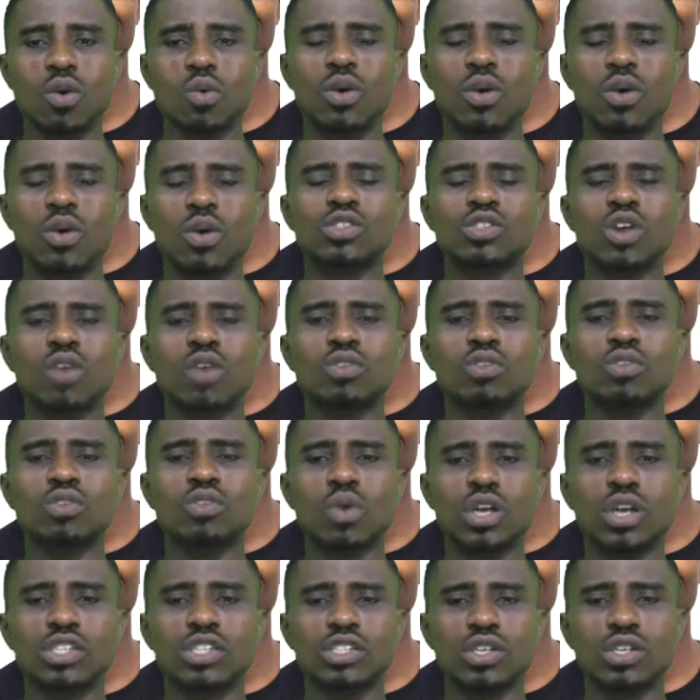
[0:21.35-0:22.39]
when
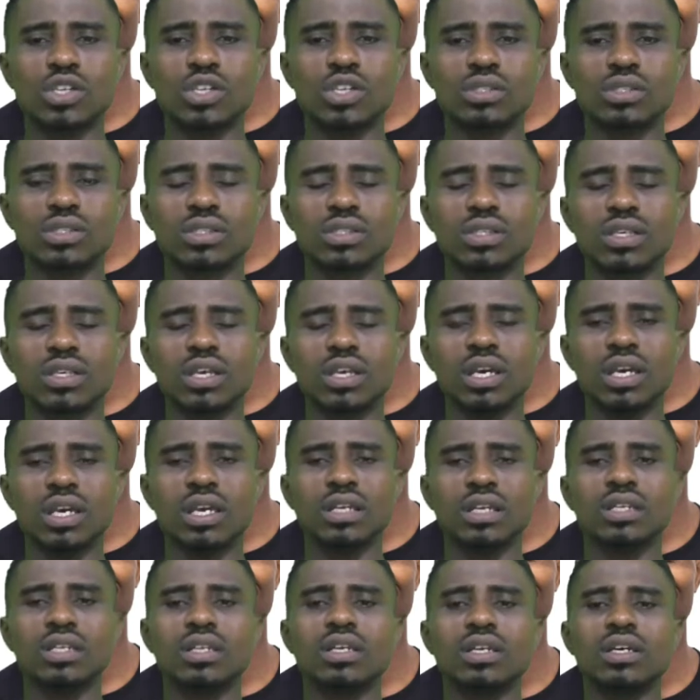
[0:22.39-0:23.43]
solving questions
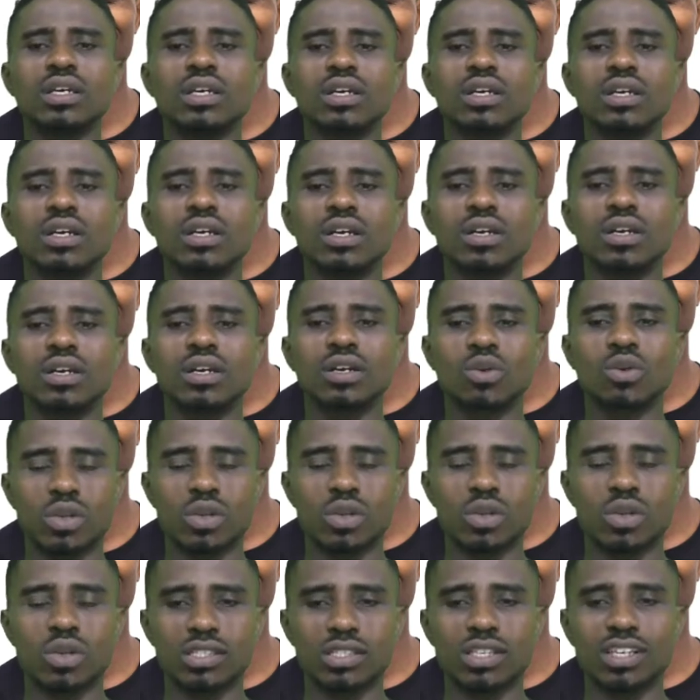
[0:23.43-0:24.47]
in
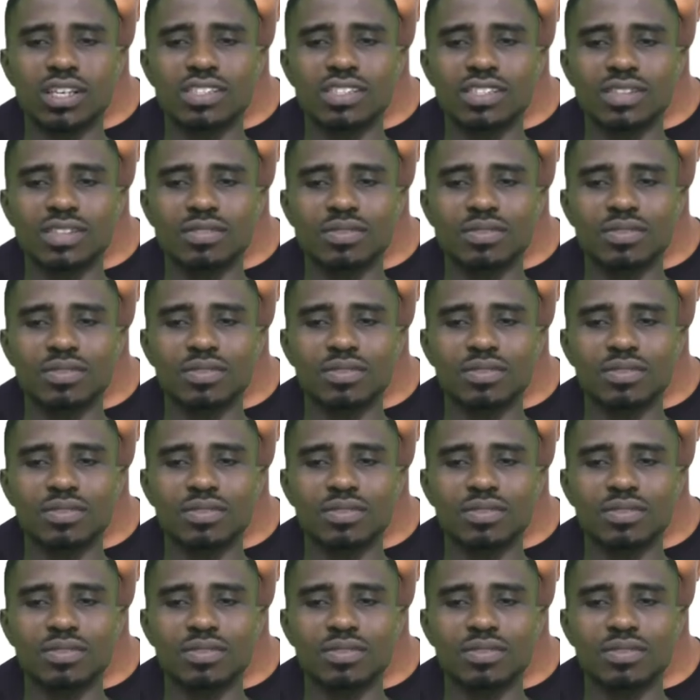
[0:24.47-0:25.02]
quantitative.